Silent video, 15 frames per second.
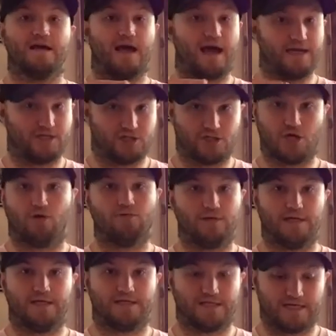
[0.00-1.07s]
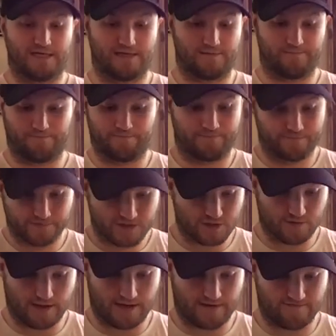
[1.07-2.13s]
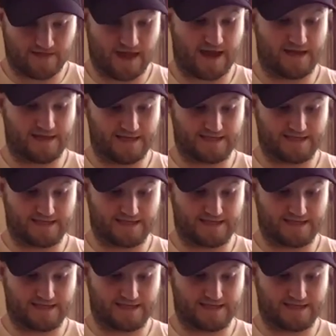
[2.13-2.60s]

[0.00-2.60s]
I don't need to do any of that.